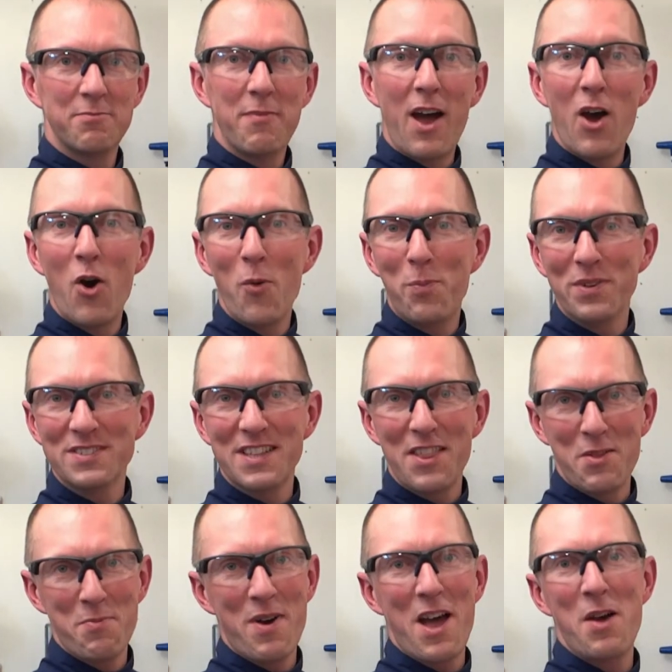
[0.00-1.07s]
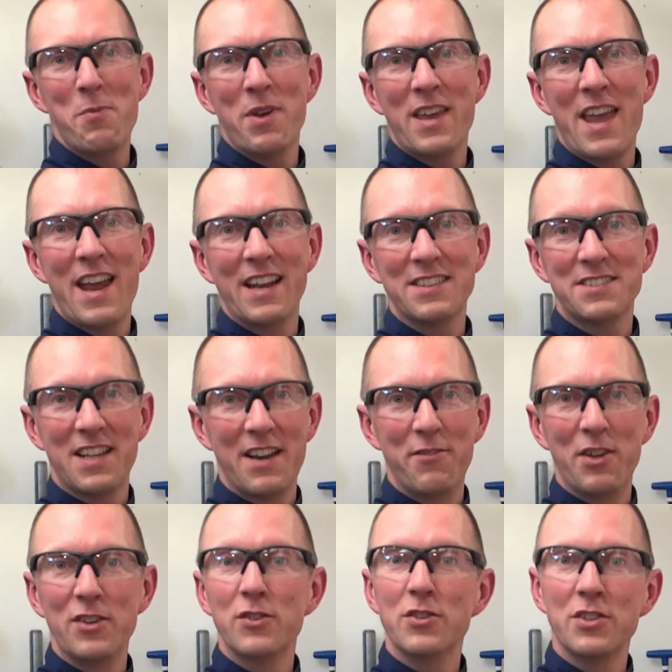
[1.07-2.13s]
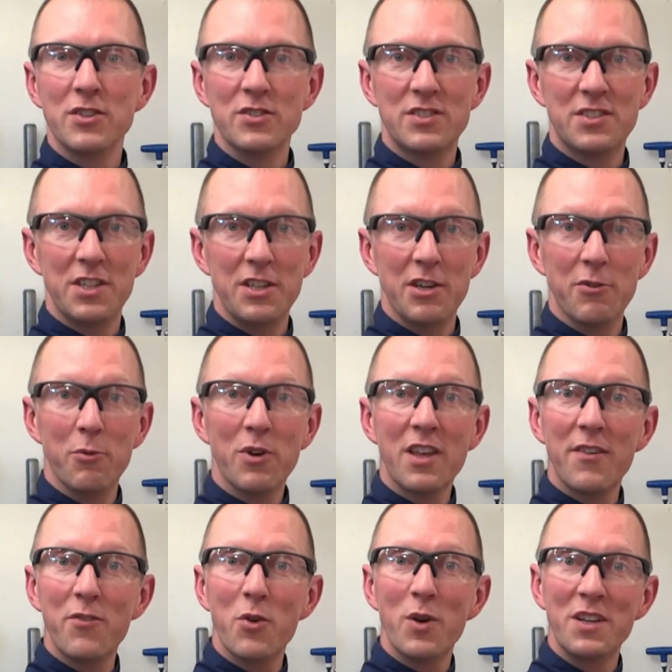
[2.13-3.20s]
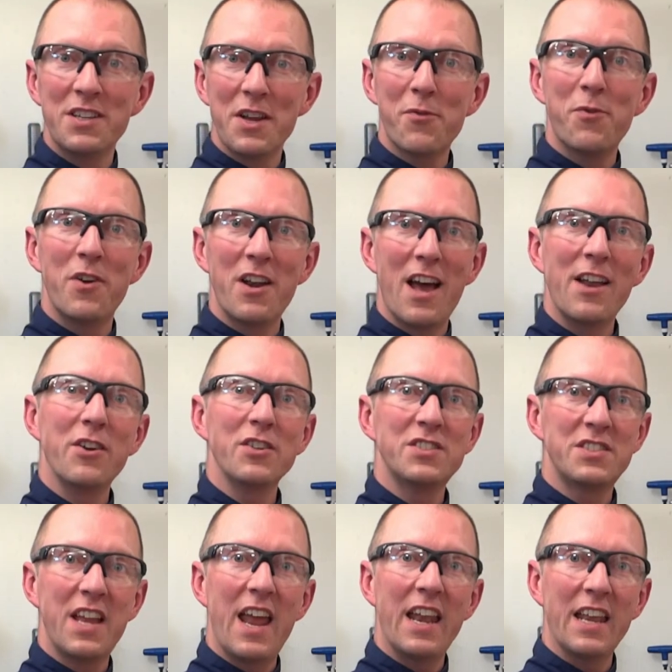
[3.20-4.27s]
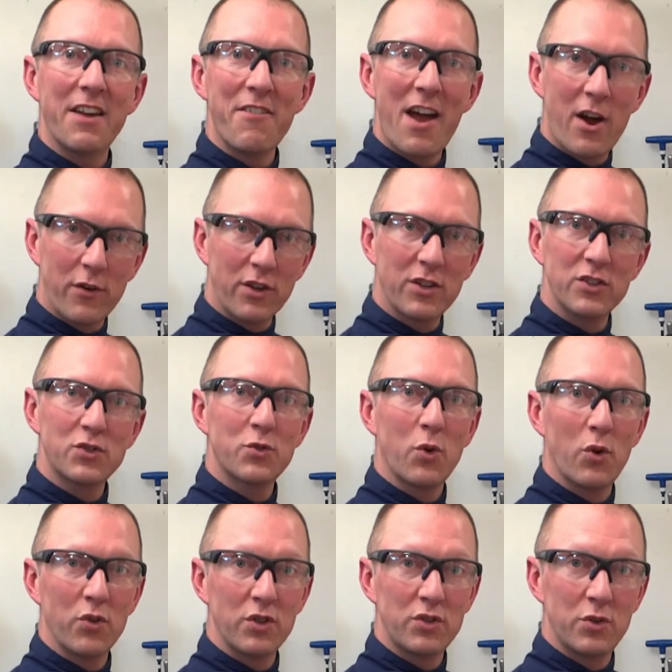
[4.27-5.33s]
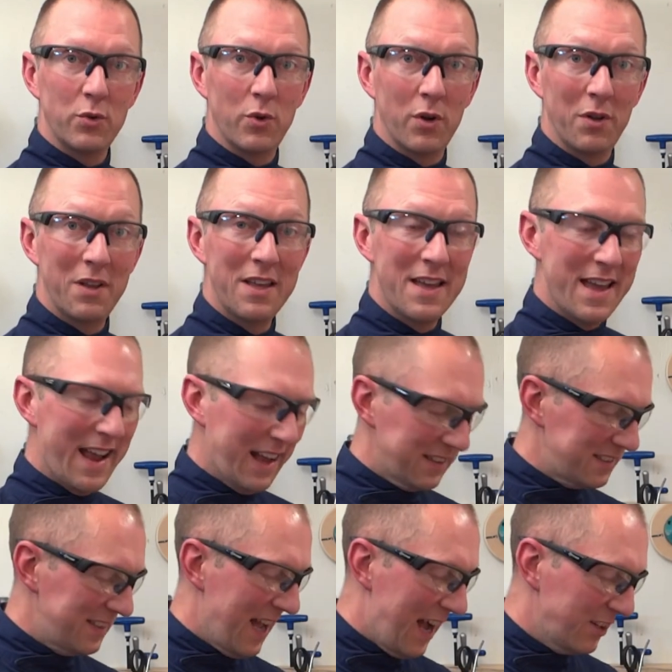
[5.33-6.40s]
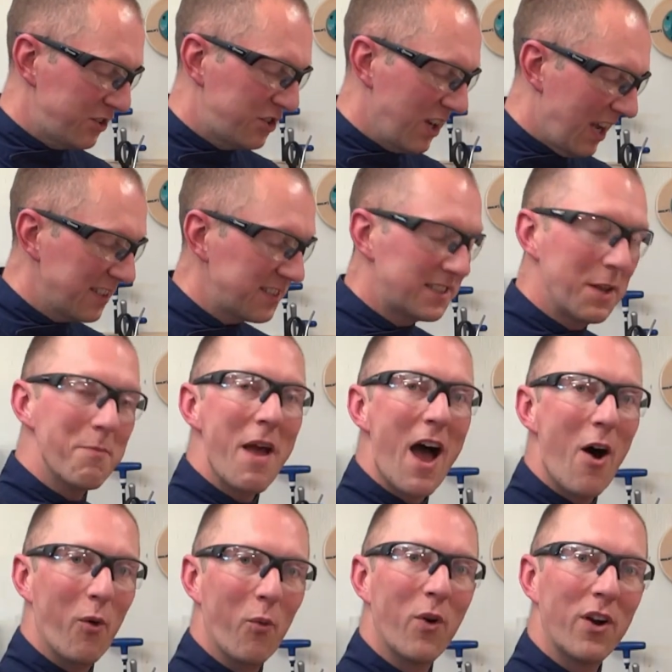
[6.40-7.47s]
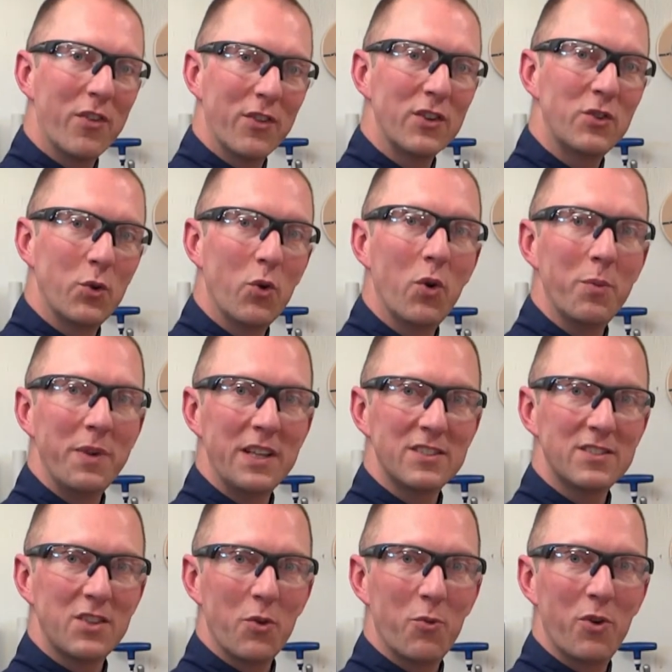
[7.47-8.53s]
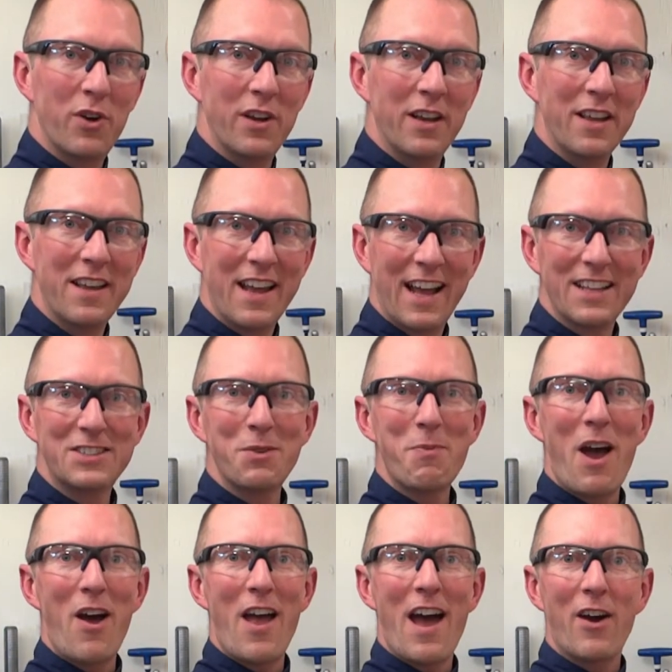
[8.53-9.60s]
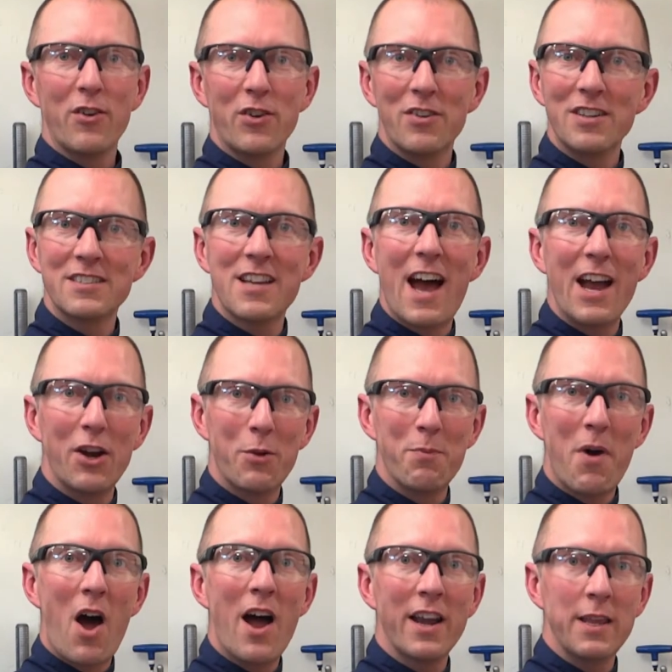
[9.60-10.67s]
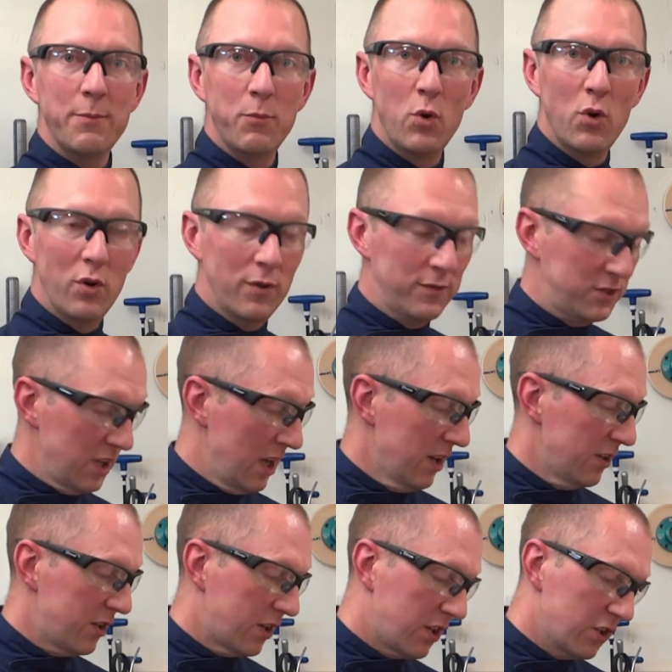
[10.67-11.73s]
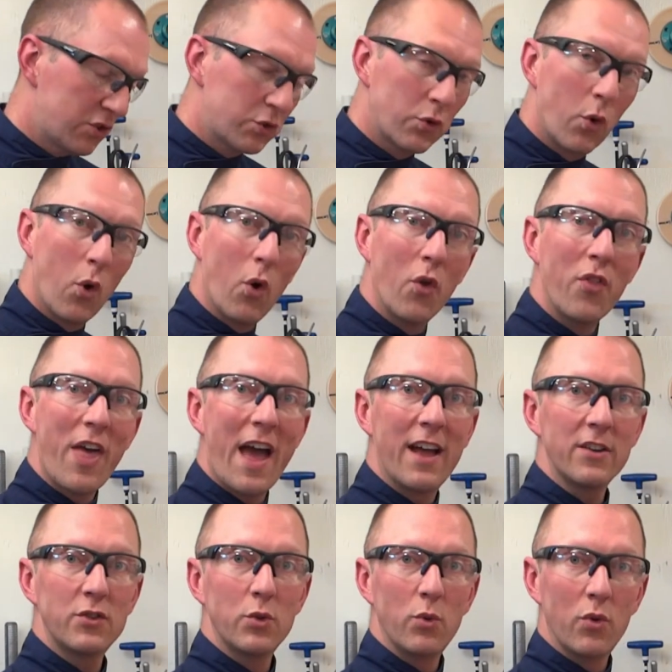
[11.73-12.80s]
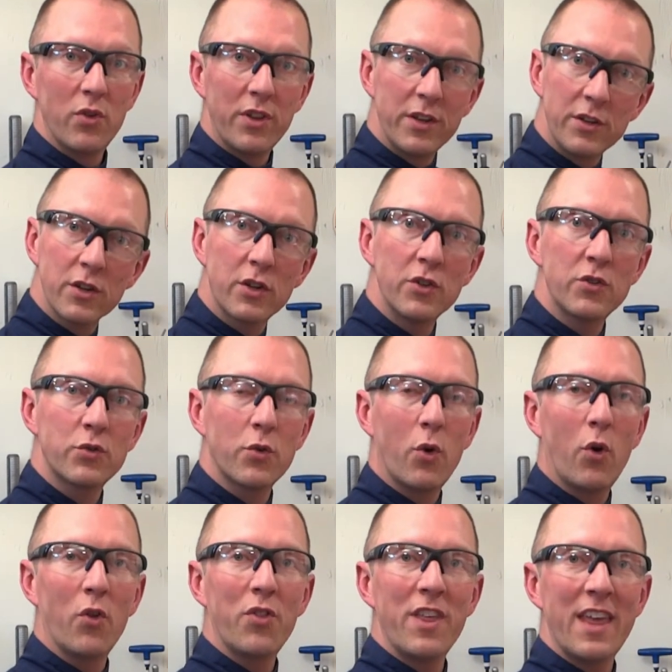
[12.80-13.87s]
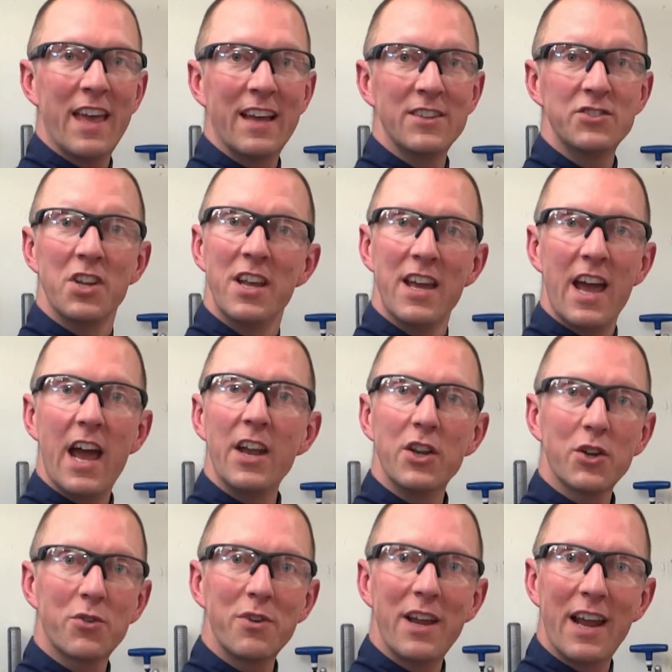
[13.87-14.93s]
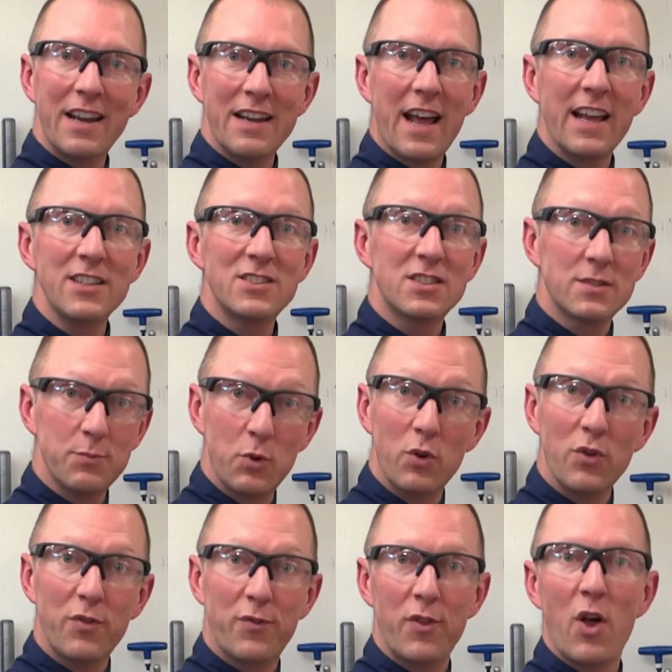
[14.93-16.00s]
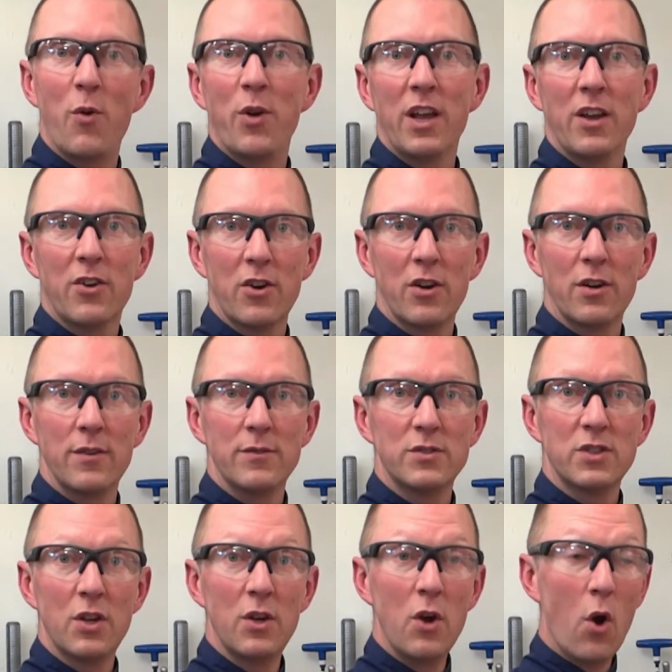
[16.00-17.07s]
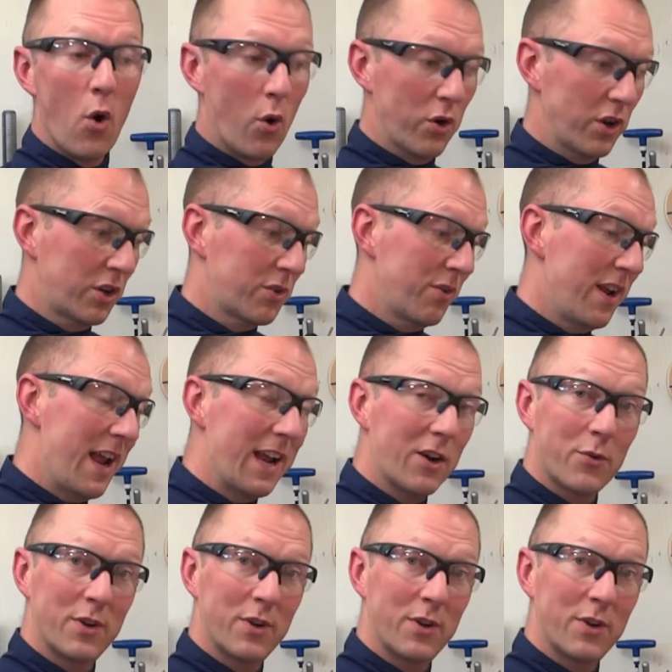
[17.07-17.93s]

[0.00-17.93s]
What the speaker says: My hope is that the biomechanics that I've introduced to you will give you a different understanding of how to control the tool. It's not just about where the tool meets the wood. It's about how your entire body moves to control that tool and to control the edge and to create nice, smooth, flowing curves, or to create